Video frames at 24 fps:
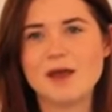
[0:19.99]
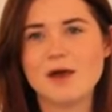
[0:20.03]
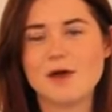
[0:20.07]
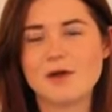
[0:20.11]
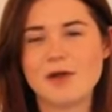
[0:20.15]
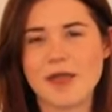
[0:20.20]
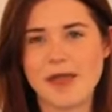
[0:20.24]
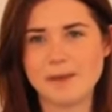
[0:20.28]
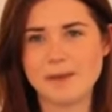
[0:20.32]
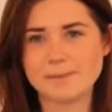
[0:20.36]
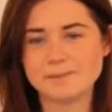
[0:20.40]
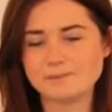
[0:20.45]

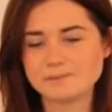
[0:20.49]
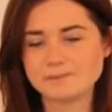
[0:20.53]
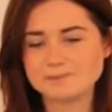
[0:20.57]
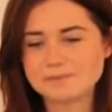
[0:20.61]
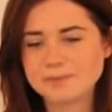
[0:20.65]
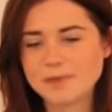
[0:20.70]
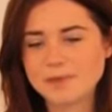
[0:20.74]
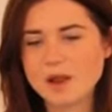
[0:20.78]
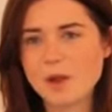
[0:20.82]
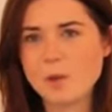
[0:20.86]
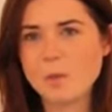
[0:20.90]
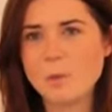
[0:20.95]
okay,
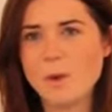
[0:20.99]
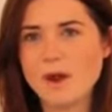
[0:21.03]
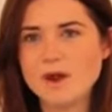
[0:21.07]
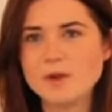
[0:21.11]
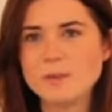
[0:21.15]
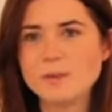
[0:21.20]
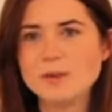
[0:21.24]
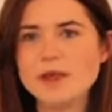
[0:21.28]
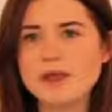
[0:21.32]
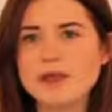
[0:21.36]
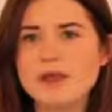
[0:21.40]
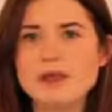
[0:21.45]
why
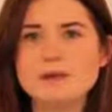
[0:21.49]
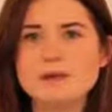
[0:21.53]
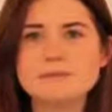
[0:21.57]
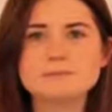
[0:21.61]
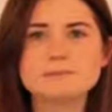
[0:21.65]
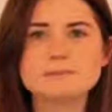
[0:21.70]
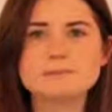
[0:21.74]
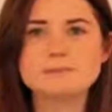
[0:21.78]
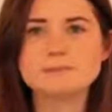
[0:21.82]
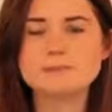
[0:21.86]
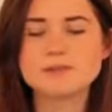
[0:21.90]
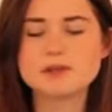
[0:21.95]
don't we
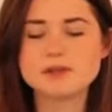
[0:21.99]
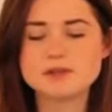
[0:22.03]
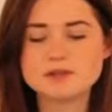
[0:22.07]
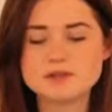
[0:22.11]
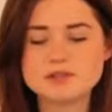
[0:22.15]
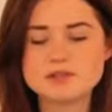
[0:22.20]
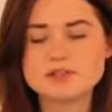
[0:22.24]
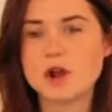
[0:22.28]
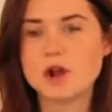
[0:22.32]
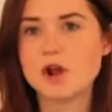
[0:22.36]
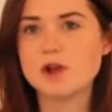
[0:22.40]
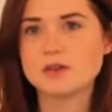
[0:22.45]

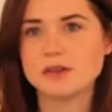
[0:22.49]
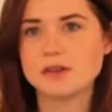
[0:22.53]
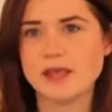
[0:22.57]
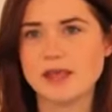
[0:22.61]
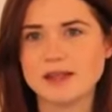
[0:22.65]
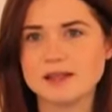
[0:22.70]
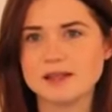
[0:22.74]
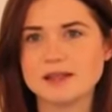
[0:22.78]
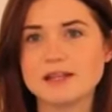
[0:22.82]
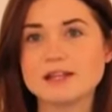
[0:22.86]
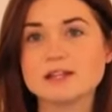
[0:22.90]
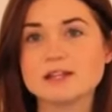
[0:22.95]
start
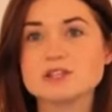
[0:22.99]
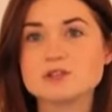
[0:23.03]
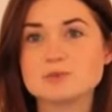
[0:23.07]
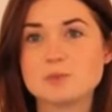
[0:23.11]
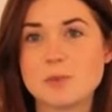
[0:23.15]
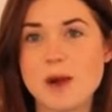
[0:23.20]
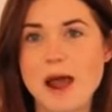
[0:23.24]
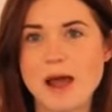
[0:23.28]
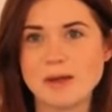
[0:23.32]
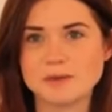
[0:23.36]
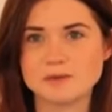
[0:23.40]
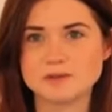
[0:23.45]
like little
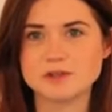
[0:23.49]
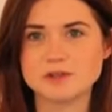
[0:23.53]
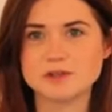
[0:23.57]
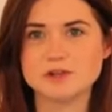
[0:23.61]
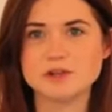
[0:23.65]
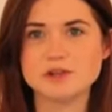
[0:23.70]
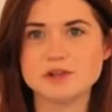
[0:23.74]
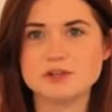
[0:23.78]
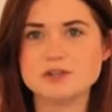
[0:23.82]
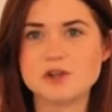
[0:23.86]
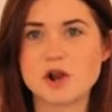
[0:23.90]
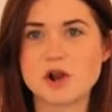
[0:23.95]
sprouts that
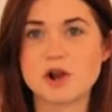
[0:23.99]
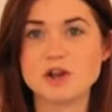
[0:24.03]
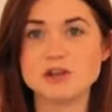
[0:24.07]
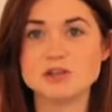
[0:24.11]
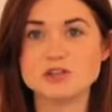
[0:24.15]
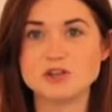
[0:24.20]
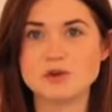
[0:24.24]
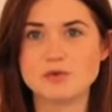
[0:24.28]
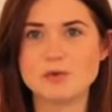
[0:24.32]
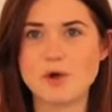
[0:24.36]
are just starting to